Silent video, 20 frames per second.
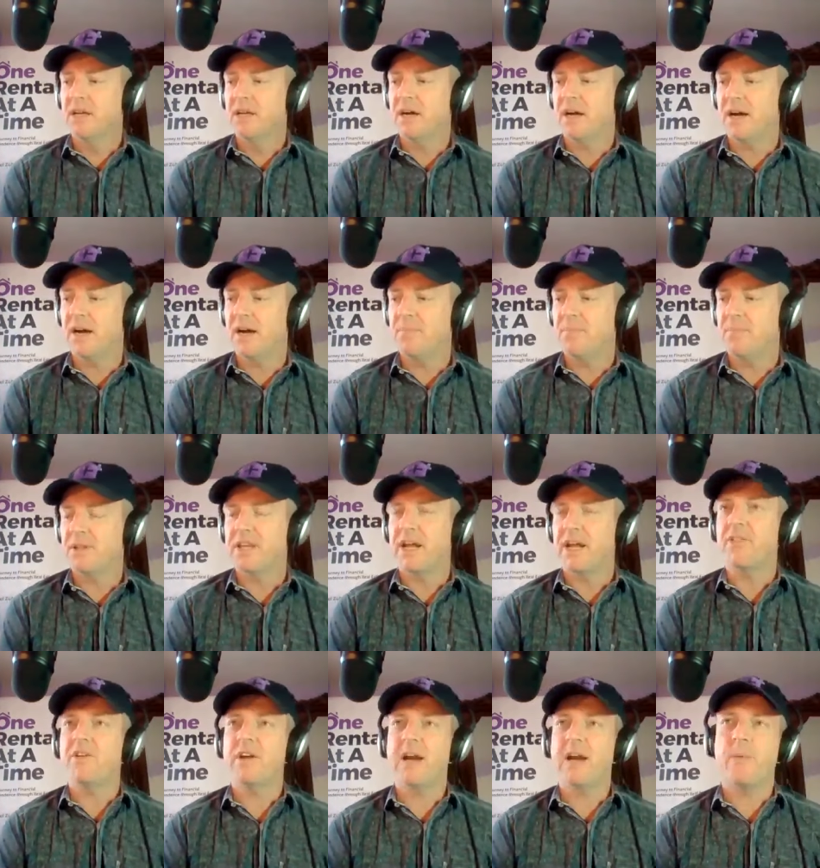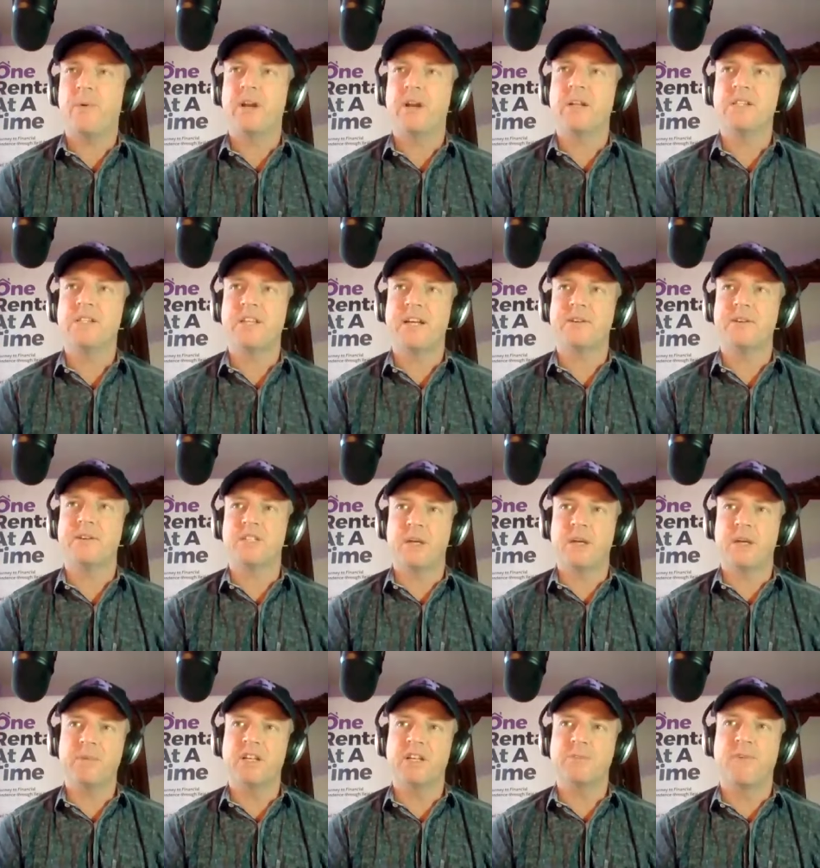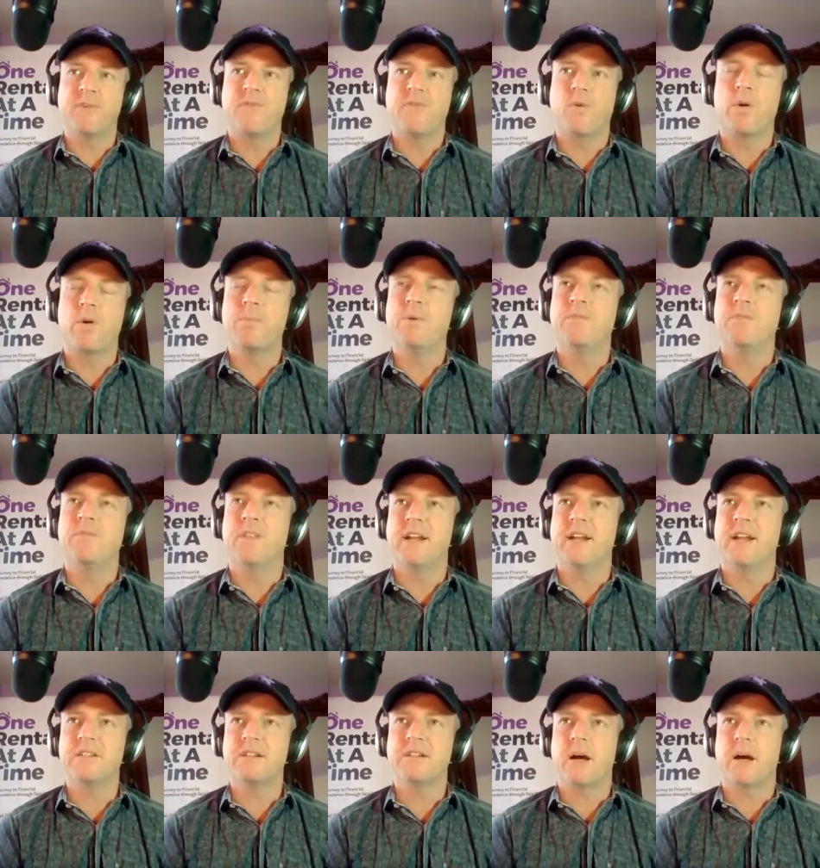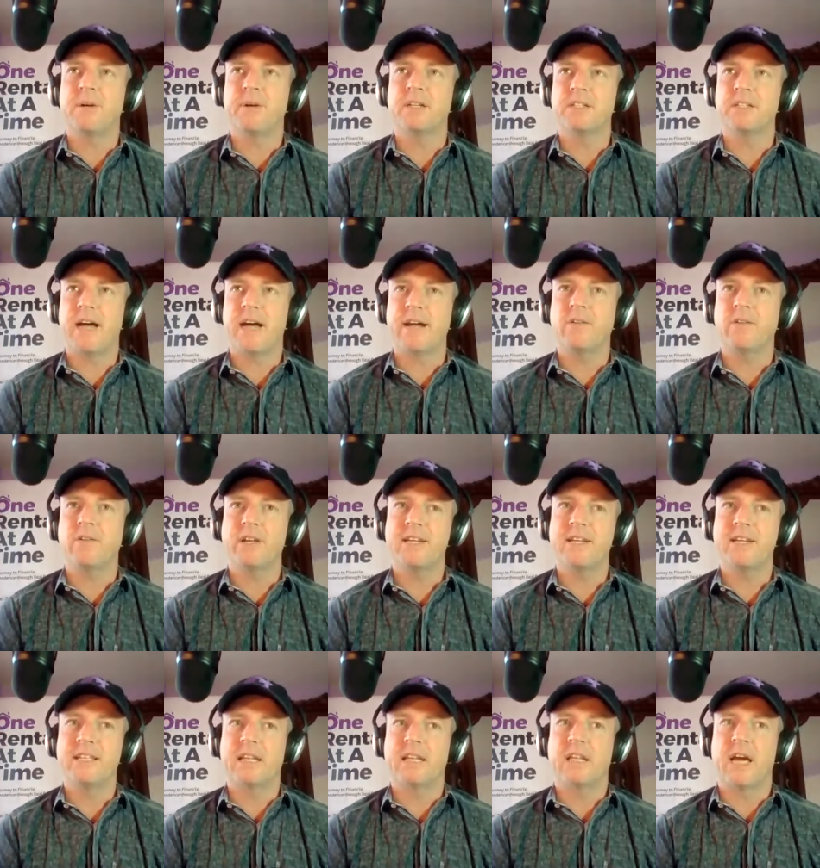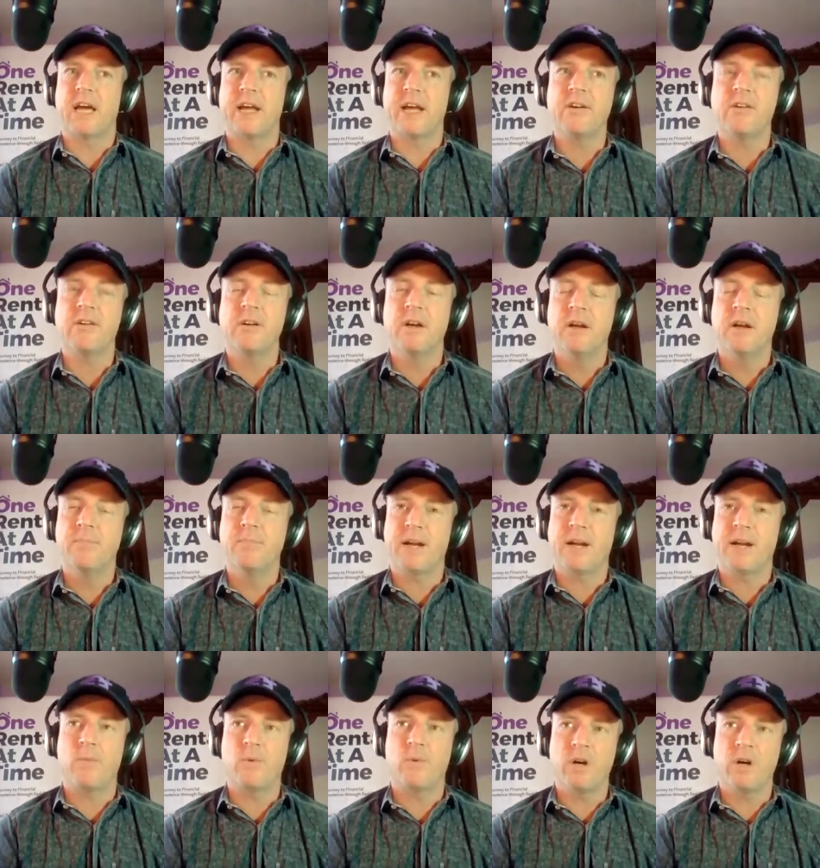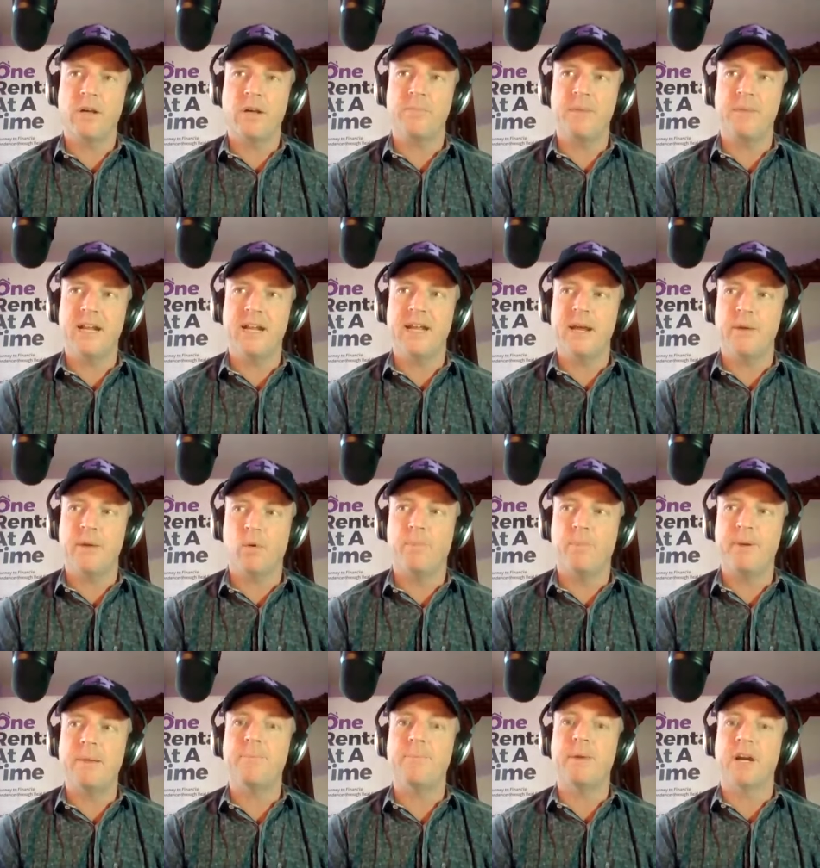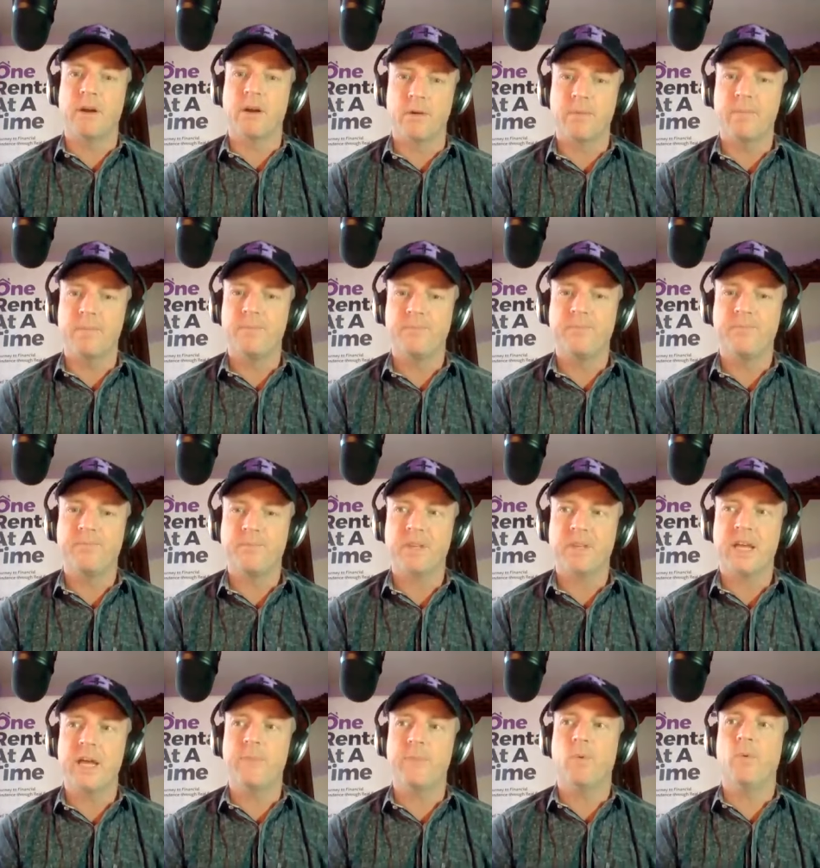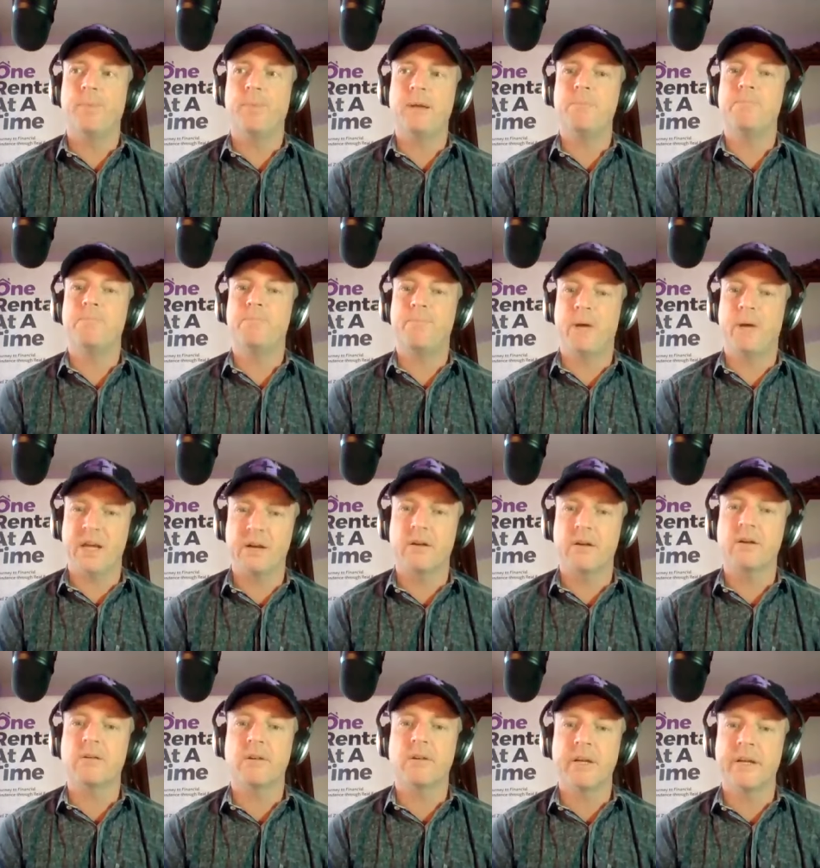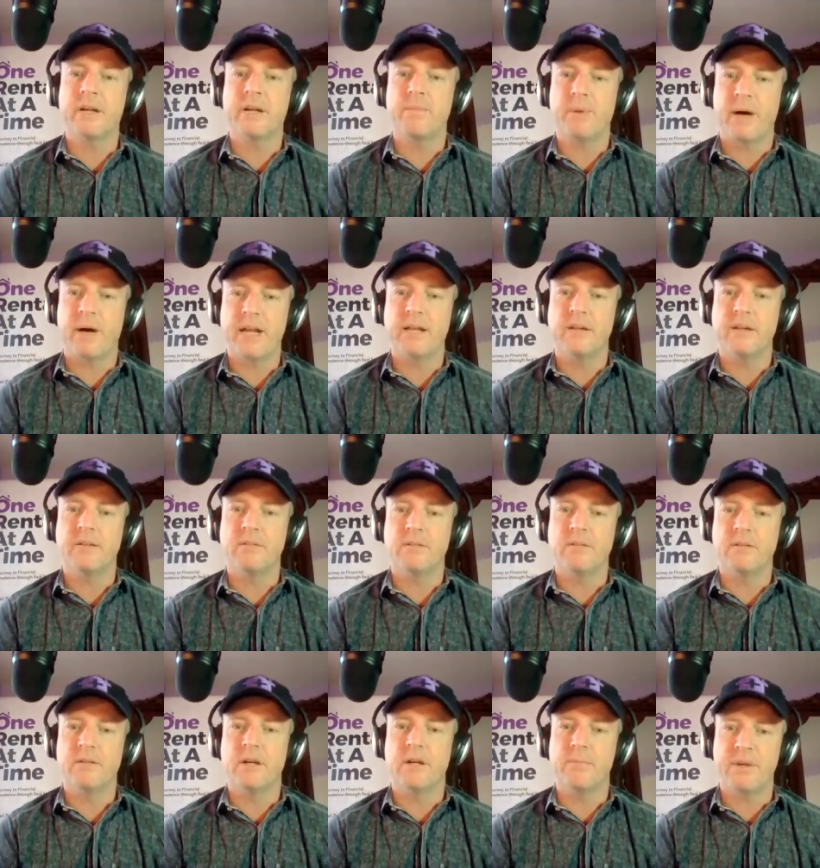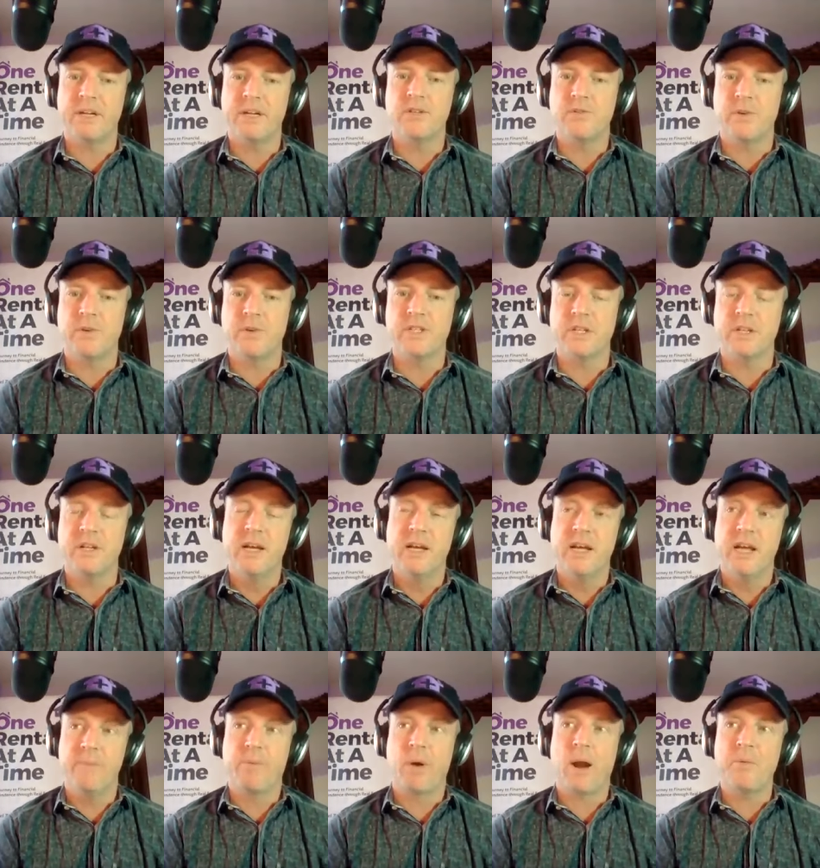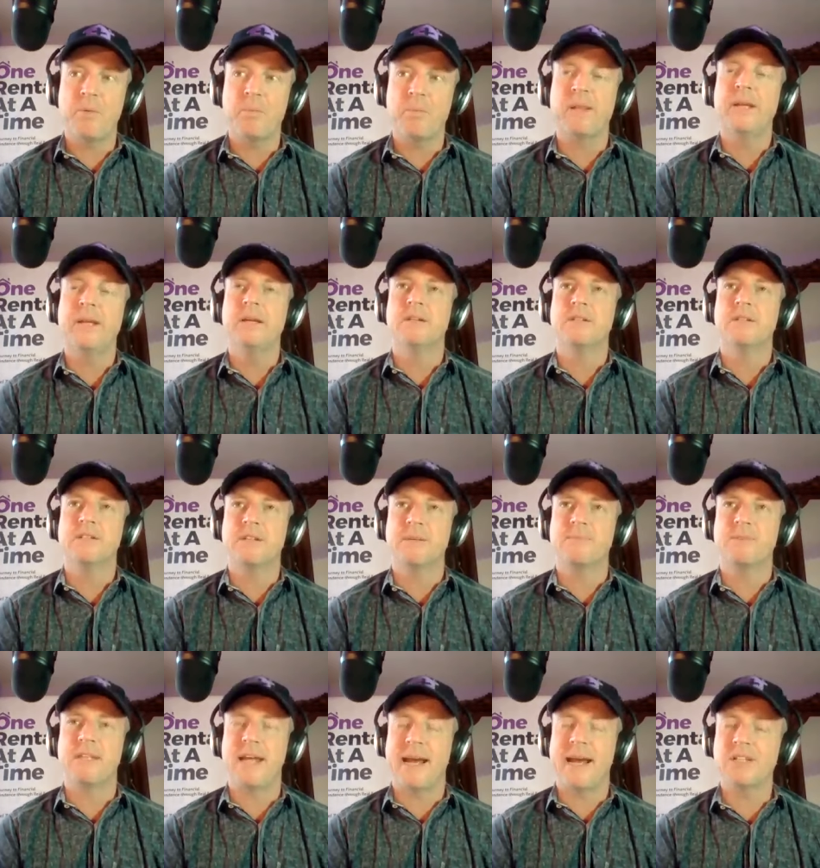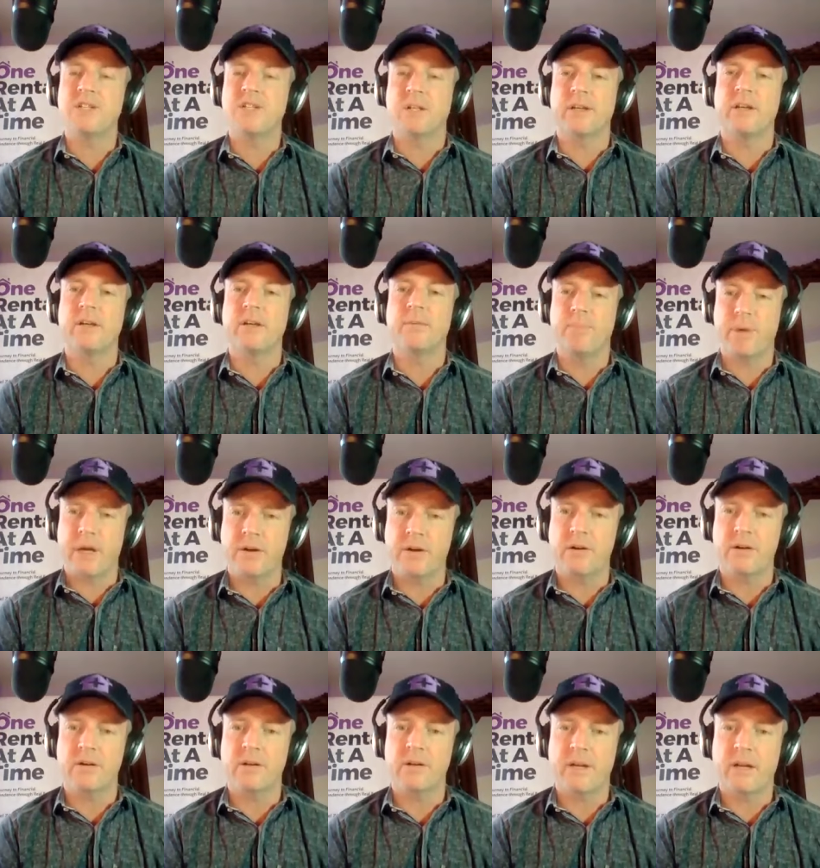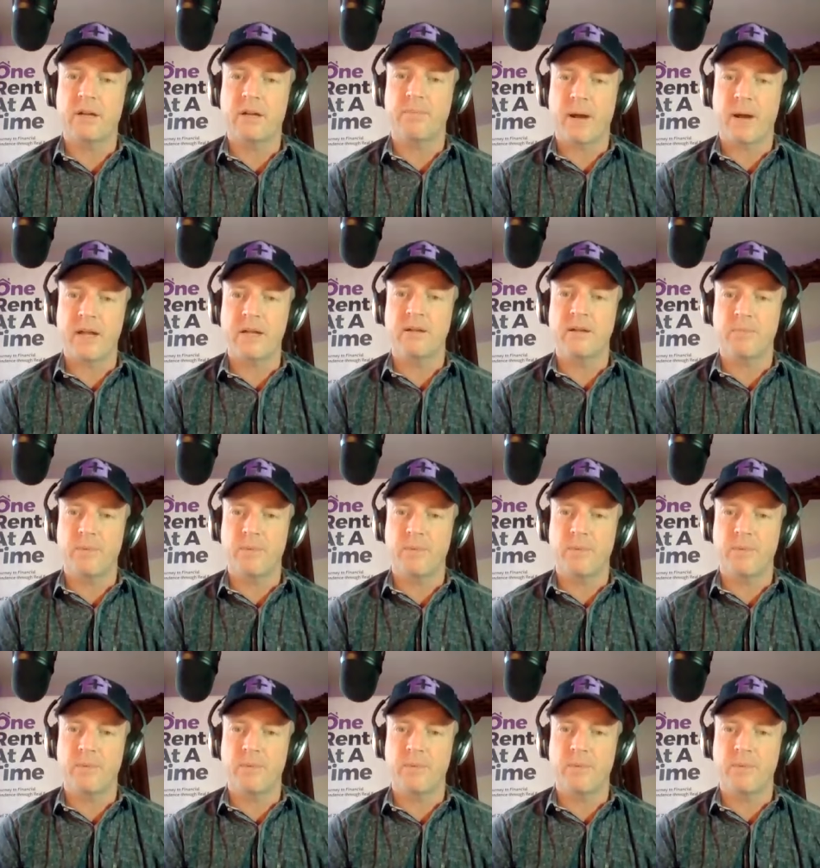Um, but the other thing I wanted to say with stimulus before we move to the next topic is not only is it later, but I will admit it will be bigger. It will be mm-hmm. bigger in a Biden administration and probably substantially bigger in a Biden.